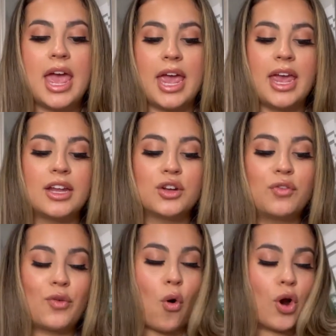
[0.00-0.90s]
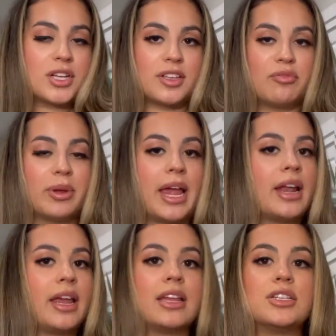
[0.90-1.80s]
And of course, I've been
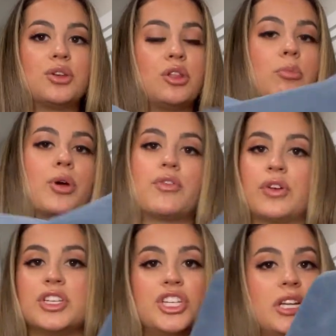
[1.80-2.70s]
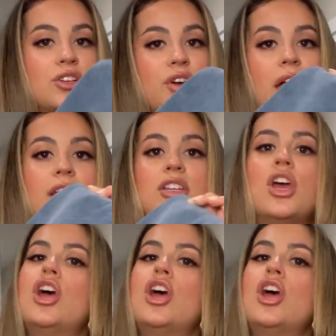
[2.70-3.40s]
getting into the boyfriend jean trend.